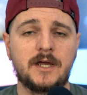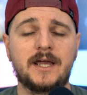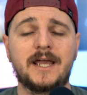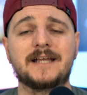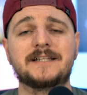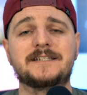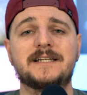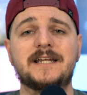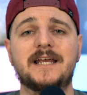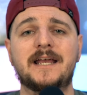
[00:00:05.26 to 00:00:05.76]

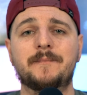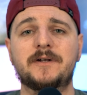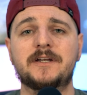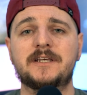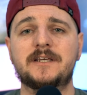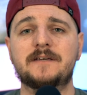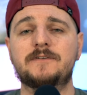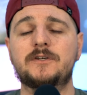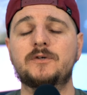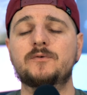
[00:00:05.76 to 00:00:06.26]
and today I'm going to
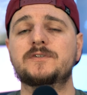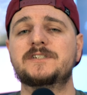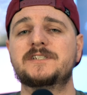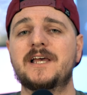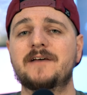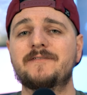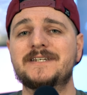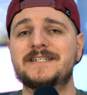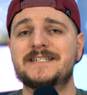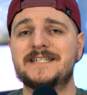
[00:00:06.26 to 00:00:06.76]
give you
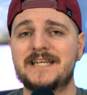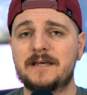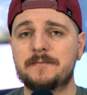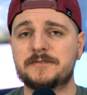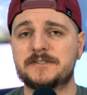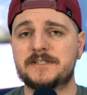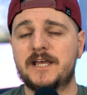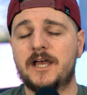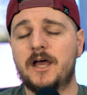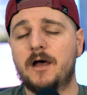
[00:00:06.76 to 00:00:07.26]
7
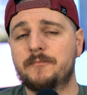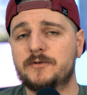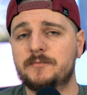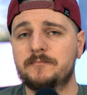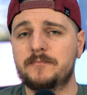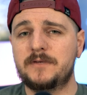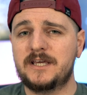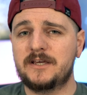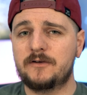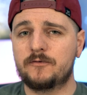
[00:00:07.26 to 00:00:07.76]
tips that helped
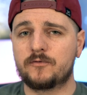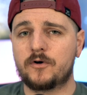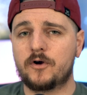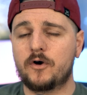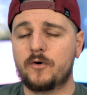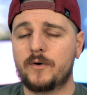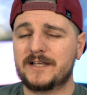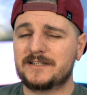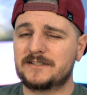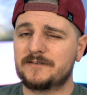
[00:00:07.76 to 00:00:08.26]
me
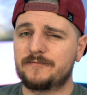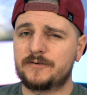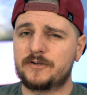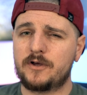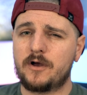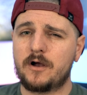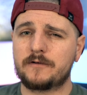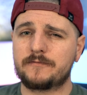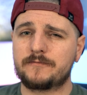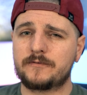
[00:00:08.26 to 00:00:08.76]
grow as a
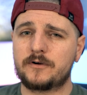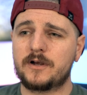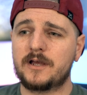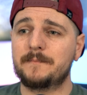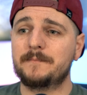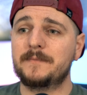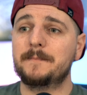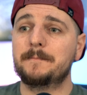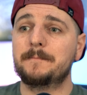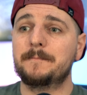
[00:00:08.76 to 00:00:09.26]
photographer
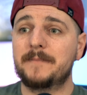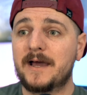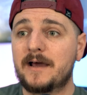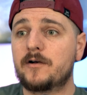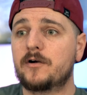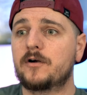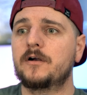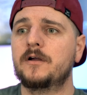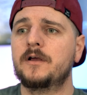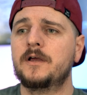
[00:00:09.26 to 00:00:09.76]
and be
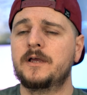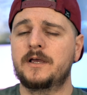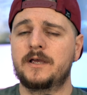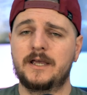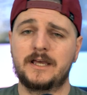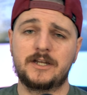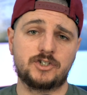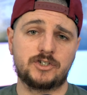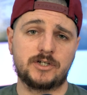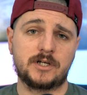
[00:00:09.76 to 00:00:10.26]
better
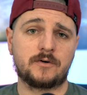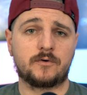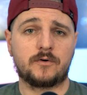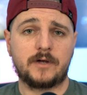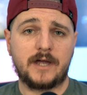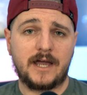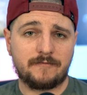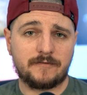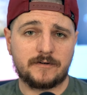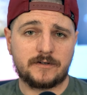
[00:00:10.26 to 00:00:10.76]
in
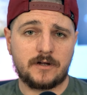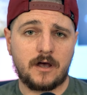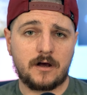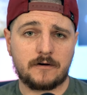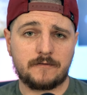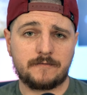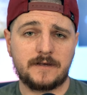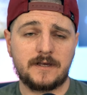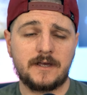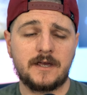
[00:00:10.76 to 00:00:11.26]
general at
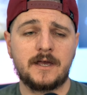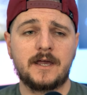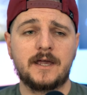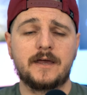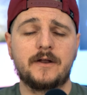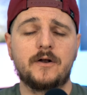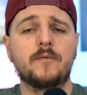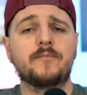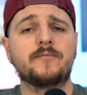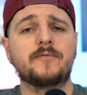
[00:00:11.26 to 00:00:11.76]
photography,
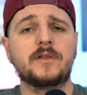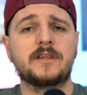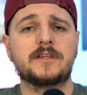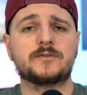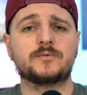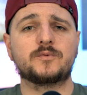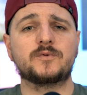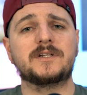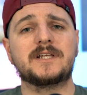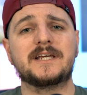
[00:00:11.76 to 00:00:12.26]
and hopefully
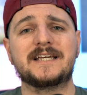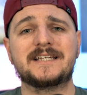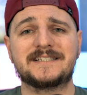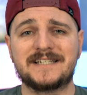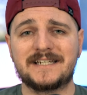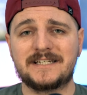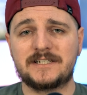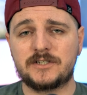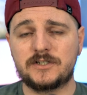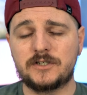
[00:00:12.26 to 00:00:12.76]
this will
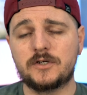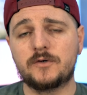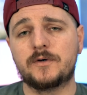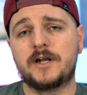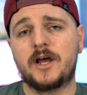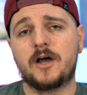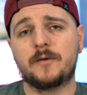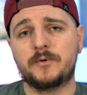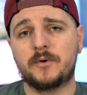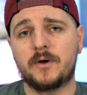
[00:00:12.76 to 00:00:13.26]
extend to you
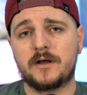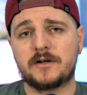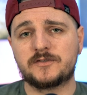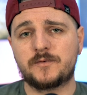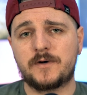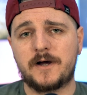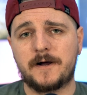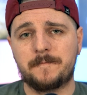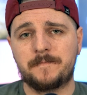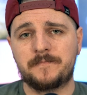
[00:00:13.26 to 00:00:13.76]
and help you out as
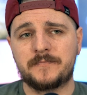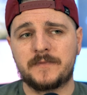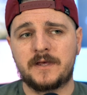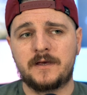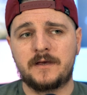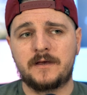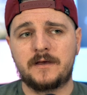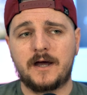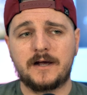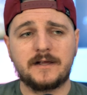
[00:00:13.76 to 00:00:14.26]
well.
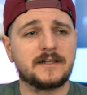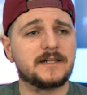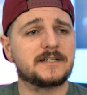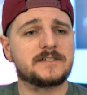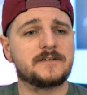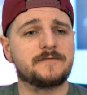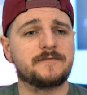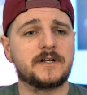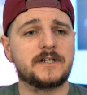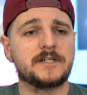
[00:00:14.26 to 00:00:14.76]
I think
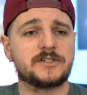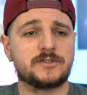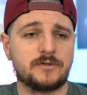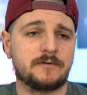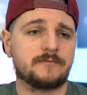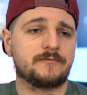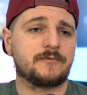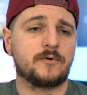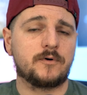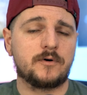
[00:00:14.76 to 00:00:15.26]
that's a very
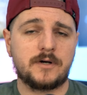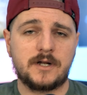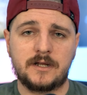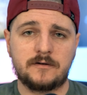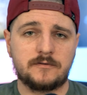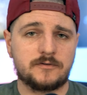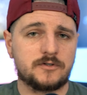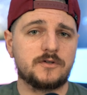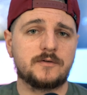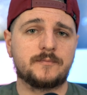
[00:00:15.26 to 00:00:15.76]
straightforward
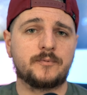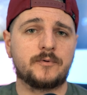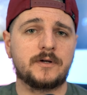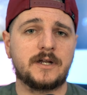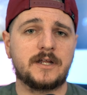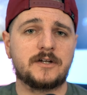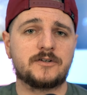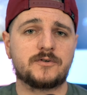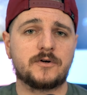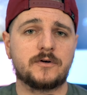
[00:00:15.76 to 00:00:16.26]
and
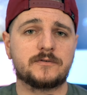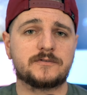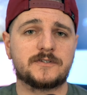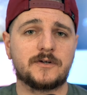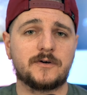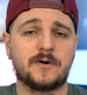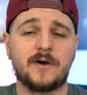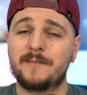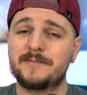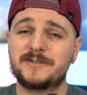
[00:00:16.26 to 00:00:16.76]
to-the-point intro,
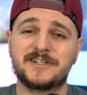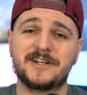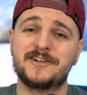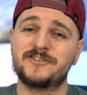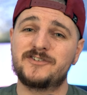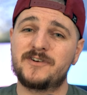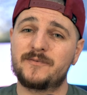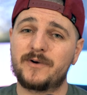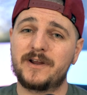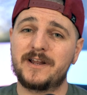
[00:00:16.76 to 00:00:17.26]
so I'm just going
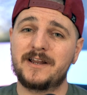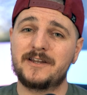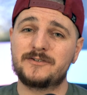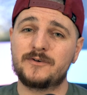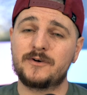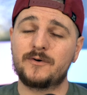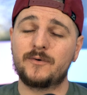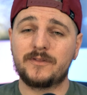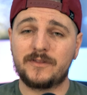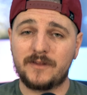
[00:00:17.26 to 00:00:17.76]
to jump right
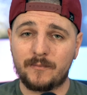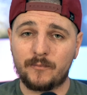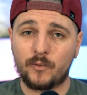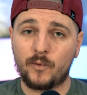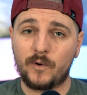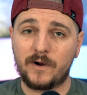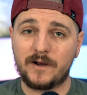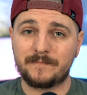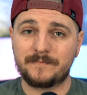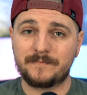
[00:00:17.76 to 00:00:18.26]
into it with number 1.